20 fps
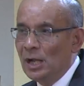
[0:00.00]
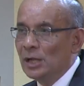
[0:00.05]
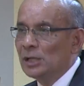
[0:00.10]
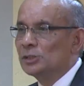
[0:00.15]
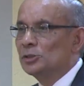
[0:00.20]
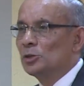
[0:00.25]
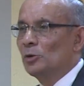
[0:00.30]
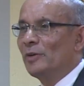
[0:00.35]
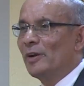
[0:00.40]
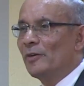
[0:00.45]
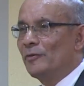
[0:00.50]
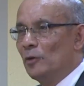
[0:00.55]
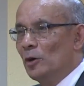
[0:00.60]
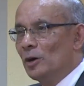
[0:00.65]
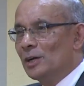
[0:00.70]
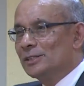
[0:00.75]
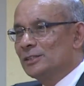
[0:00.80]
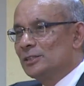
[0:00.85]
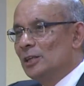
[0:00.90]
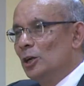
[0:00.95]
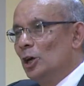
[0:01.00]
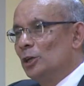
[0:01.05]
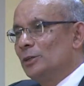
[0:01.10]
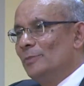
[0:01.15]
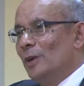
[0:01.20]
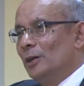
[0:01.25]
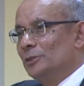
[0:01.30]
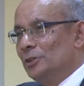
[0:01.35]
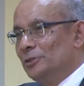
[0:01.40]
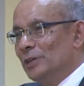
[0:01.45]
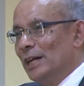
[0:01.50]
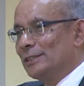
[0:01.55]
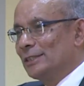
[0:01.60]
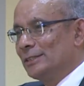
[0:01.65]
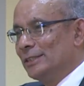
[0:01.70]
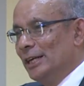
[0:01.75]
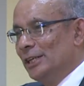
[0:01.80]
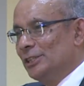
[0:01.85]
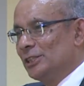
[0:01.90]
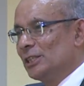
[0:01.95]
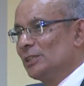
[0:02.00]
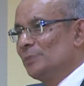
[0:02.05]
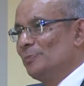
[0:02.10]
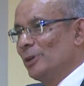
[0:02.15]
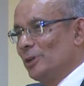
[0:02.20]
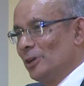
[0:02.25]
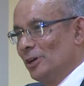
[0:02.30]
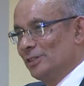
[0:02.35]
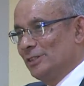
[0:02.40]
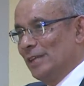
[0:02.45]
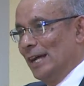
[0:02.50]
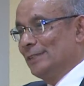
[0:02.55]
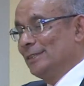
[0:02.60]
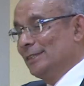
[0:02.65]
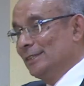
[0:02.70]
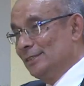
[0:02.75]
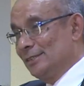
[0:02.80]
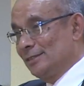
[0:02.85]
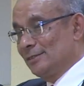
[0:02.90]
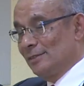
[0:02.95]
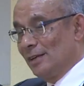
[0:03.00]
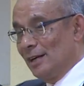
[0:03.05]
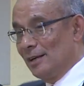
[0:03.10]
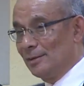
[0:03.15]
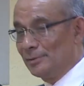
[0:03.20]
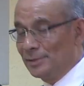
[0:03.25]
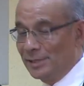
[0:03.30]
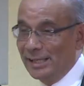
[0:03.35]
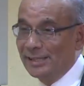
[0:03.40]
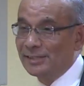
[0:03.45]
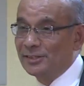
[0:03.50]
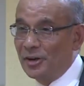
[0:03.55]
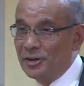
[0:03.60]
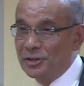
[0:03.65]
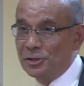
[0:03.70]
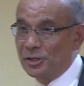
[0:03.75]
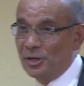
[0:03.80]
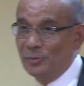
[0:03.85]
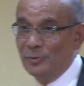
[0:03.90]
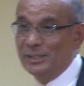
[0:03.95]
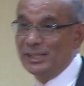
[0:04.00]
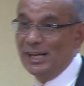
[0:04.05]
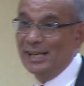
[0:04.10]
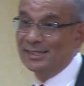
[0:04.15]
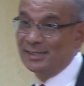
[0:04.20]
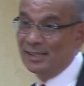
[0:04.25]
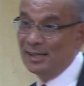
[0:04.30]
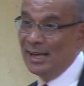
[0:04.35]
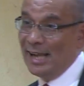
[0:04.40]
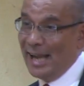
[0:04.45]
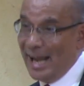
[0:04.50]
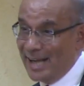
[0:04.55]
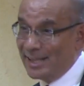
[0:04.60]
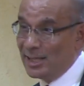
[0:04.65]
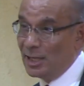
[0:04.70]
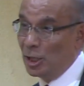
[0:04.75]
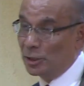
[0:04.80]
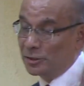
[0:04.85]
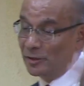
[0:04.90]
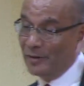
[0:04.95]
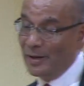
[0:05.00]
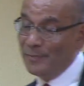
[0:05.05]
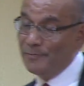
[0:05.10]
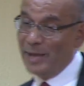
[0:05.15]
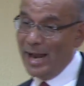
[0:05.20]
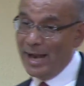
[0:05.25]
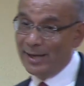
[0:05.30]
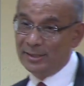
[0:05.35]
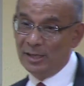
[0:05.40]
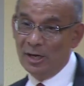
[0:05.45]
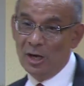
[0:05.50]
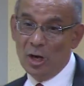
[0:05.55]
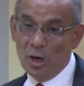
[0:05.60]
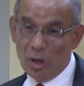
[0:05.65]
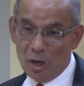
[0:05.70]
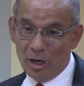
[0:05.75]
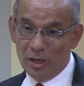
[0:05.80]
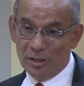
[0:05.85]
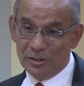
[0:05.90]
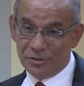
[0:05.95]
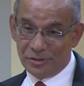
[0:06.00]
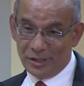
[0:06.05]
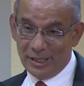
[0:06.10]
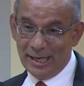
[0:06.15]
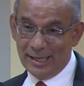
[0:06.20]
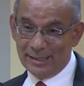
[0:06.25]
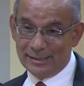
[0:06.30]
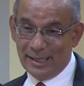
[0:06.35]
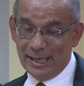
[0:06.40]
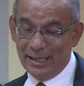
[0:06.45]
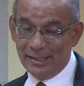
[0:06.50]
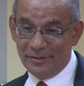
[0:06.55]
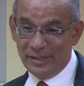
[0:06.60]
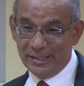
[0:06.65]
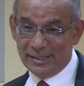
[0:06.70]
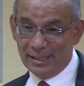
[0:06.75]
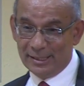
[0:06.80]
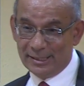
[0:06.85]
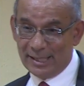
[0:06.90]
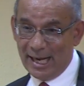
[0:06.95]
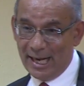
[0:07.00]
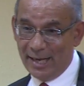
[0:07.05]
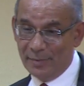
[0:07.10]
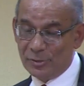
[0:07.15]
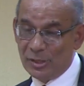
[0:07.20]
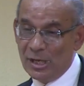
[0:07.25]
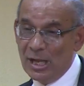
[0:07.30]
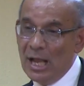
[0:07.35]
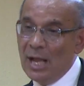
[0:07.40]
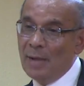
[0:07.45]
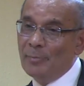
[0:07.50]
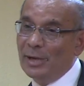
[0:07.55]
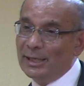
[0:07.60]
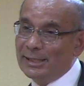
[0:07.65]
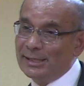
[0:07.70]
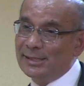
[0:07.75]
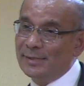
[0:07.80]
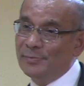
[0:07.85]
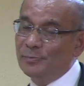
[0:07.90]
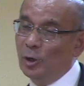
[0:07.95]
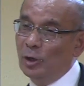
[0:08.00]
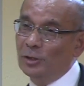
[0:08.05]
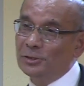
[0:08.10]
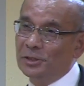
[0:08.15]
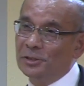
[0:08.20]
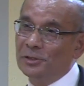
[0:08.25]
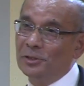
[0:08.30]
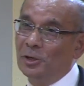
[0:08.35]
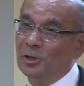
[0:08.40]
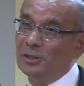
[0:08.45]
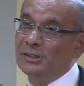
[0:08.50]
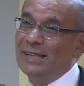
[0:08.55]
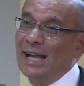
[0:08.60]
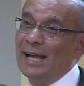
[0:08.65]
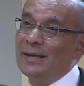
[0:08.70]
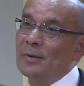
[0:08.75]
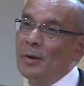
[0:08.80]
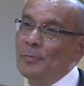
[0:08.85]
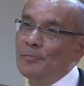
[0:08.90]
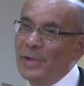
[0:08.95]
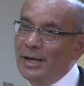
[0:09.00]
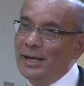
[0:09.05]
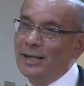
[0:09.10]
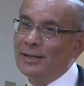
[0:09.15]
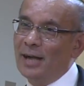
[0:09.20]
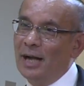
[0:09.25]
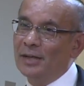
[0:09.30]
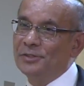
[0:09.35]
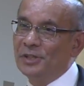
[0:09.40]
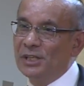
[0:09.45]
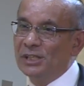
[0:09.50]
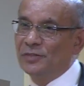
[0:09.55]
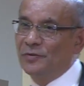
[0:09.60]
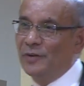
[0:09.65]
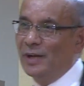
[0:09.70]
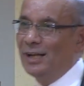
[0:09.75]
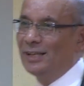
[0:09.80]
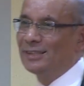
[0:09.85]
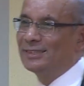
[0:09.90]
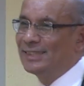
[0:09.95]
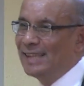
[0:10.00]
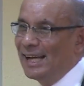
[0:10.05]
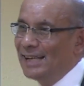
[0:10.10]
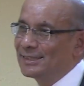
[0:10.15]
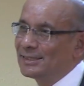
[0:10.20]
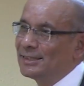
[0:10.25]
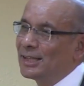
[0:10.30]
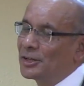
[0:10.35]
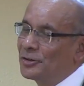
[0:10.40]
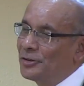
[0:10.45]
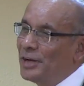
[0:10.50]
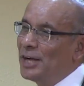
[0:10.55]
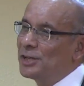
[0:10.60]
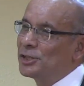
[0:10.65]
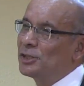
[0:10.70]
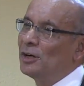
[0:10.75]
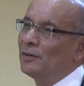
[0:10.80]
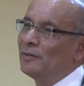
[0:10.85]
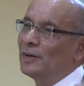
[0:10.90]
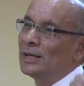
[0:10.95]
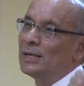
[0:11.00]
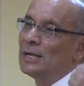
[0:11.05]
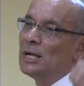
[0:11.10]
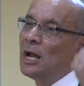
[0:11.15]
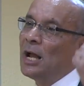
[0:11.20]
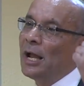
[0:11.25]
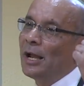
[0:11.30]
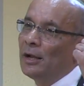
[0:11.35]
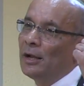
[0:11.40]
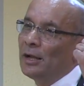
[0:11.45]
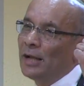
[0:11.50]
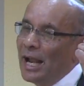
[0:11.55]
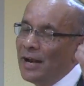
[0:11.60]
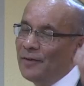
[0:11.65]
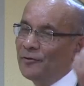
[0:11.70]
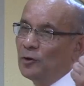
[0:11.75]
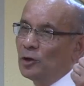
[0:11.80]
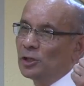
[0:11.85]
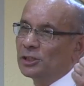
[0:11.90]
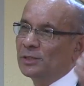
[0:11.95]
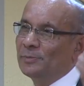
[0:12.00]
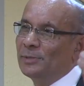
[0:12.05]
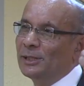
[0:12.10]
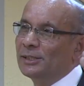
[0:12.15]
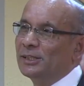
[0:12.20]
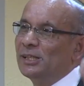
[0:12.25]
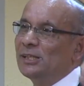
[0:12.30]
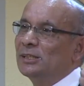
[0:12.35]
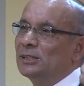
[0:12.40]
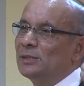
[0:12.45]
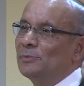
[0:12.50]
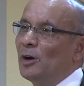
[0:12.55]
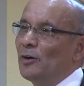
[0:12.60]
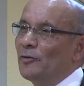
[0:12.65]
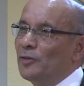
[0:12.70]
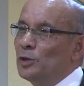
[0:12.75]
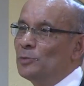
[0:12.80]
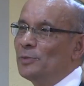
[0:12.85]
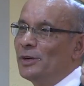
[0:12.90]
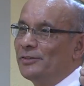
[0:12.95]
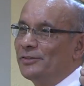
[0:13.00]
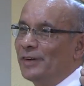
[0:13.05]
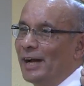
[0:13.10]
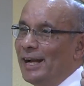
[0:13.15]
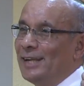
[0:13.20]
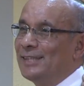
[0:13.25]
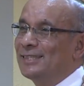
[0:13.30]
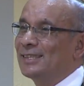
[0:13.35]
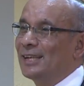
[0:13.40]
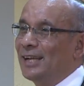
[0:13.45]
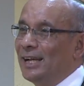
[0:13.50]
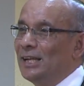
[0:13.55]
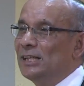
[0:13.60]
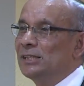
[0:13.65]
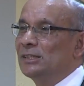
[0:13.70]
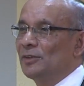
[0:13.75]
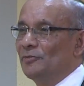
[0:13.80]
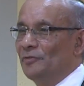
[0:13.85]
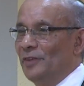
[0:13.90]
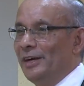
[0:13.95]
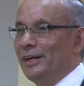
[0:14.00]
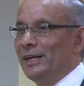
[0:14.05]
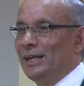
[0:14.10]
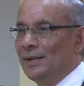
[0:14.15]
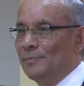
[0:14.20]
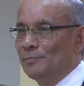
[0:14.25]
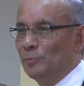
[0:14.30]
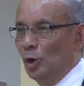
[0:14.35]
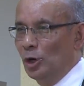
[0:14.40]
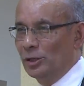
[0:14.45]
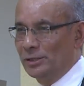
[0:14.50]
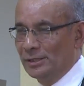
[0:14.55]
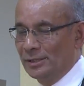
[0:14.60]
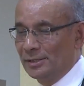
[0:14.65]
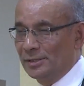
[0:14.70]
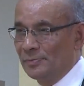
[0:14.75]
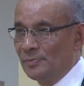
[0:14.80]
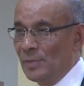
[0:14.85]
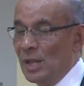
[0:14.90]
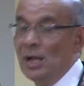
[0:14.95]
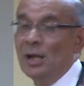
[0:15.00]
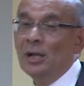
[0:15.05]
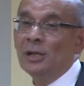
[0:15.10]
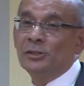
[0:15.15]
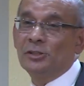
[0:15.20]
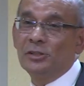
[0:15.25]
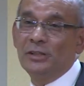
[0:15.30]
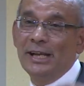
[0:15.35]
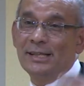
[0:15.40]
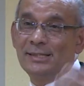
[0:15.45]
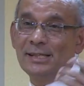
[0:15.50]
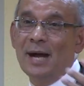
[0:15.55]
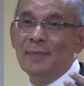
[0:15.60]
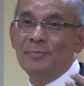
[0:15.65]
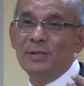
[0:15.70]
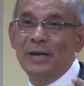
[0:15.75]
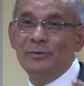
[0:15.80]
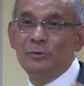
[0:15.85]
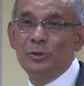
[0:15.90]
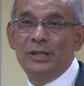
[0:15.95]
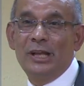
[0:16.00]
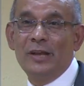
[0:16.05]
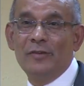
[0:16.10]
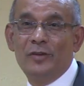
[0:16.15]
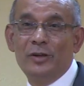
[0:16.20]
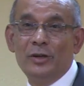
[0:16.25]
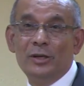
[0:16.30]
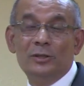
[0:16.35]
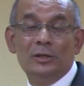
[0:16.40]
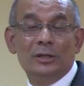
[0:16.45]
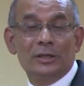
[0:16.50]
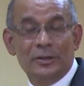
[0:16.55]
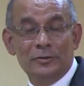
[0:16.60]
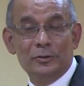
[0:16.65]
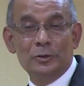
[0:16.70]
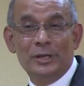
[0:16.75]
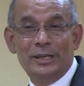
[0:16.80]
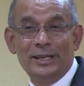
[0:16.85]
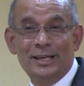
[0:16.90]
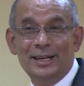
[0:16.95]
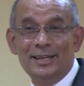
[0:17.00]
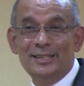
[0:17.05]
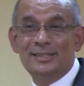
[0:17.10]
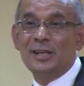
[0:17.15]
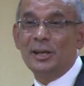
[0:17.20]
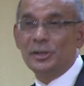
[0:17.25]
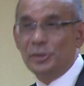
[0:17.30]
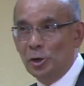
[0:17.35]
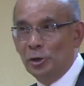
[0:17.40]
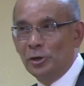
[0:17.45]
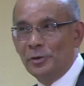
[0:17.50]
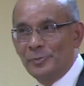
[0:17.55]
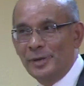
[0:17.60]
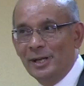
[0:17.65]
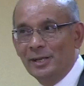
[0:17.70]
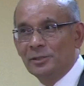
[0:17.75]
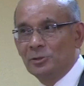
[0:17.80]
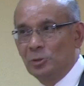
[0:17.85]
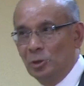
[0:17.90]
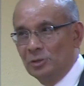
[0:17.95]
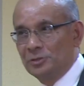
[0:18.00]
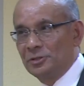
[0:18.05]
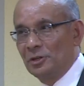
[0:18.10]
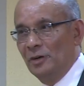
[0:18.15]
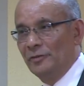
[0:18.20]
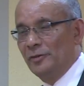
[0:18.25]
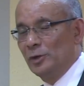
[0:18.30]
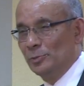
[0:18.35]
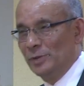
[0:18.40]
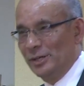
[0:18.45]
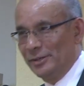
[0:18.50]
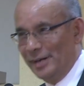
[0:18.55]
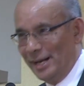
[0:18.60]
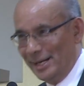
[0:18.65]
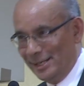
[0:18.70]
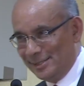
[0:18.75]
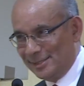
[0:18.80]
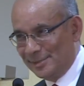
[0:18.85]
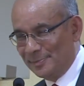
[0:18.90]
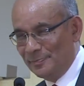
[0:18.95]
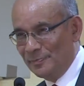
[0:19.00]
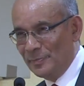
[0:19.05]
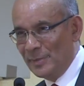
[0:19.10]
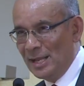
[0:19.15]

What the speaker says: So we focused a lot about the United Nations because that is the institution which has had a lot of impact on Sri Lanka in recent times. But it's important to note that many countries felt that the creation of an enforceable system of human rights is very important. So the example I would give you here is the European Court of Human Rights.